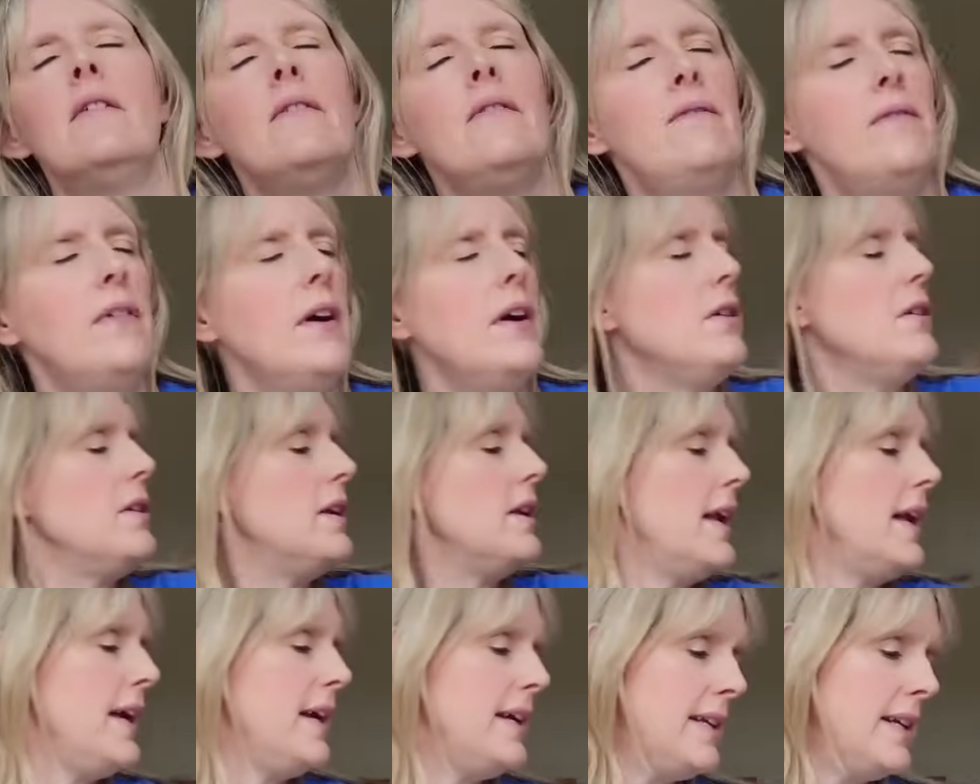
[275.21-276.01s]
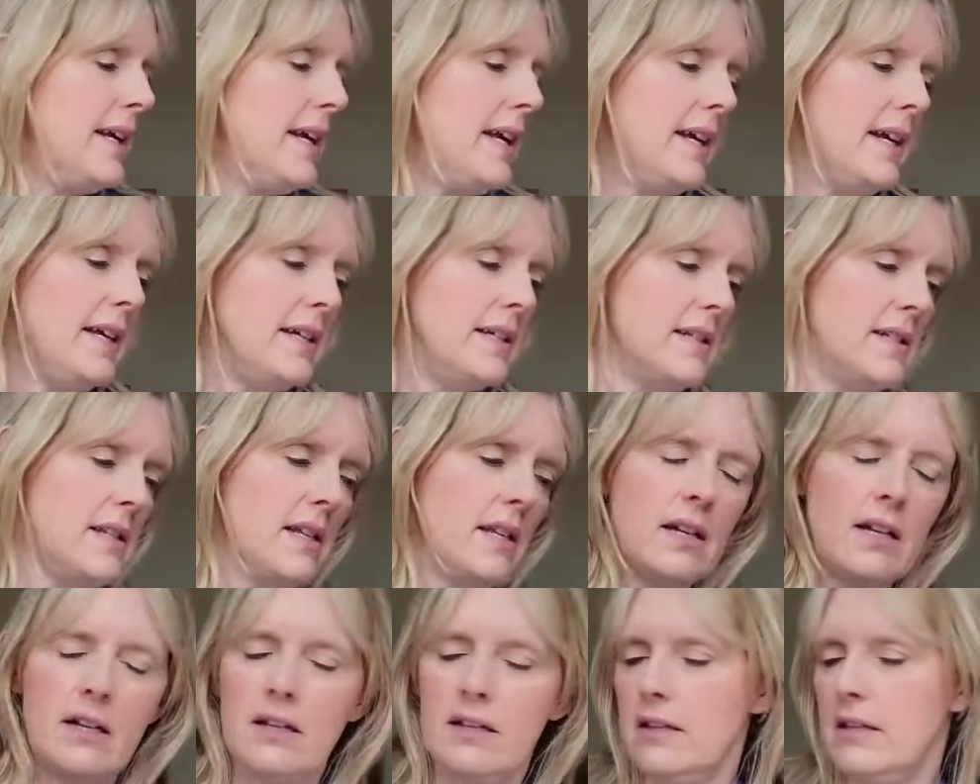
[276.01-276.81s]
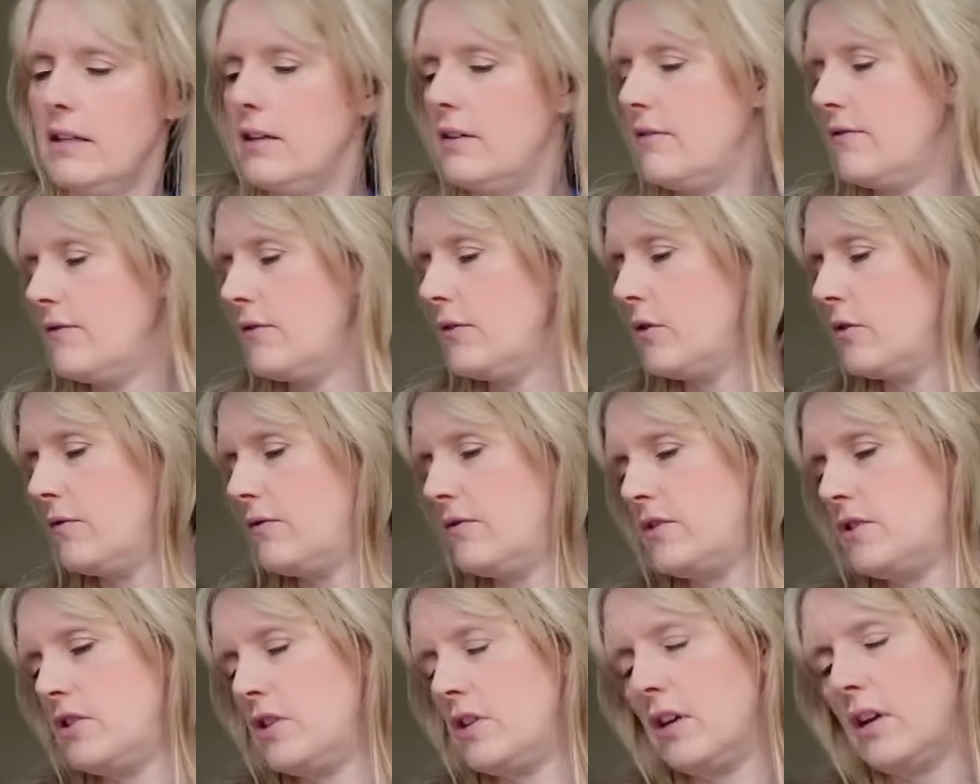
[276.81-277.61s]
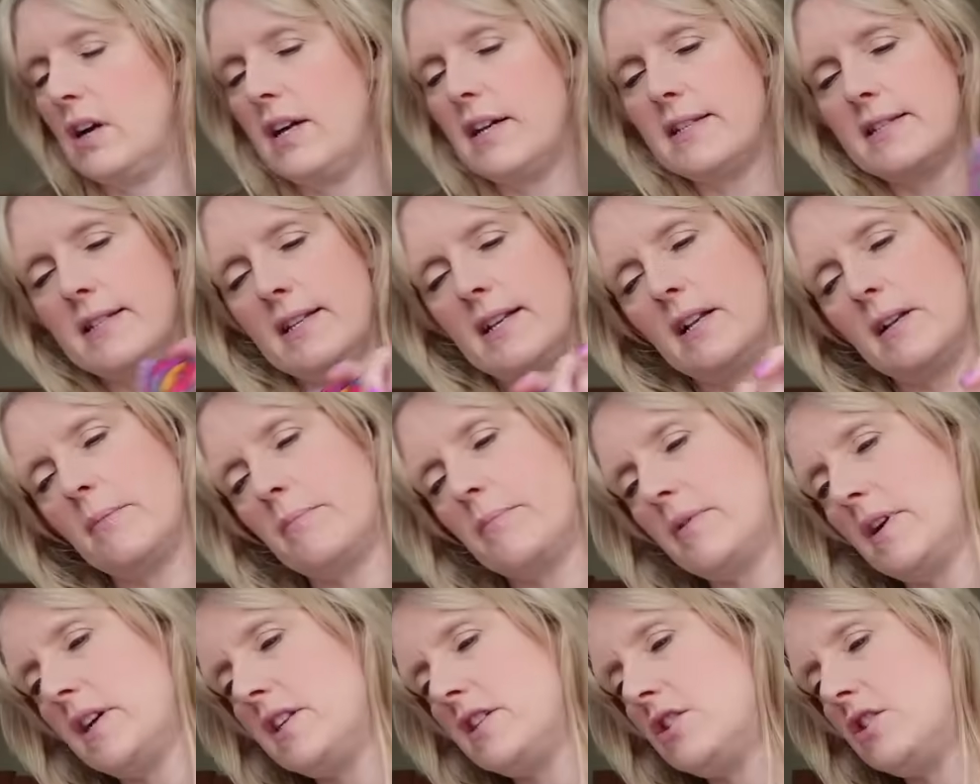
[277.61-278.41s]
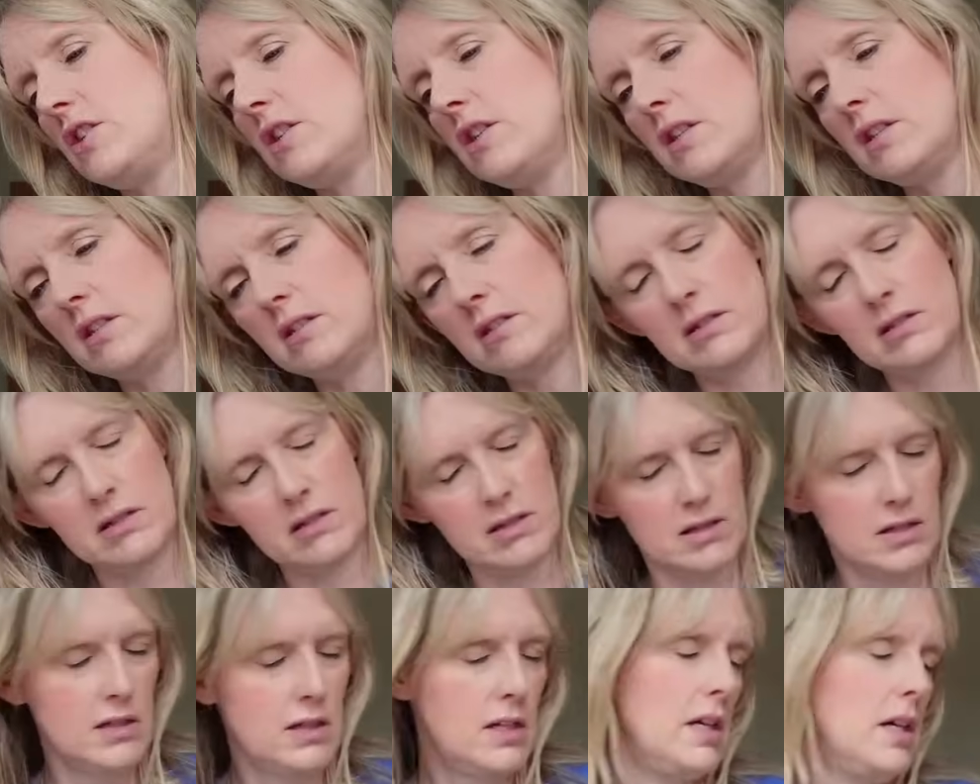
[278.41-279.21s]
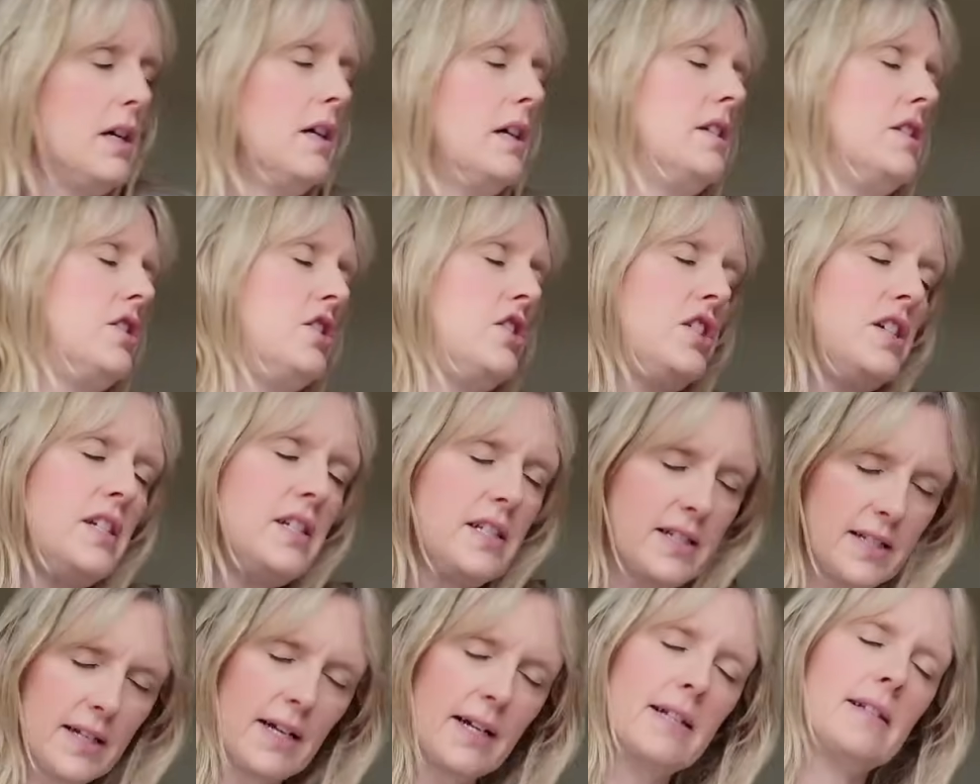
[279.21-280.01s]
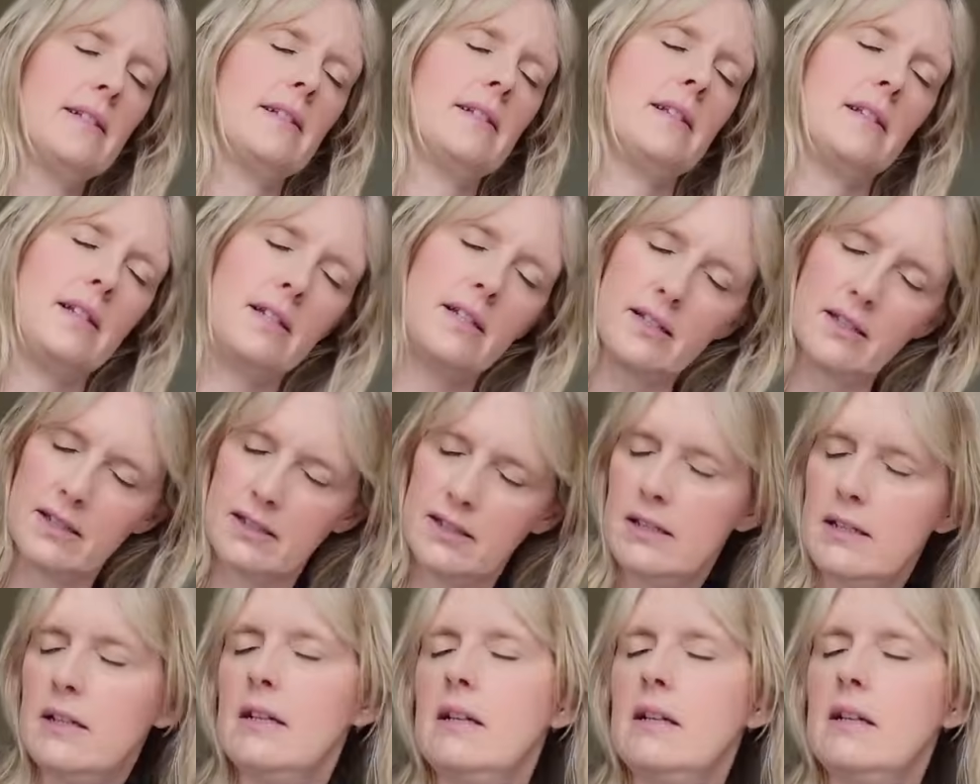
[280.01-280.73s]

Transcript: Folk Lady is at the 4th of July celebrations and she's dancing,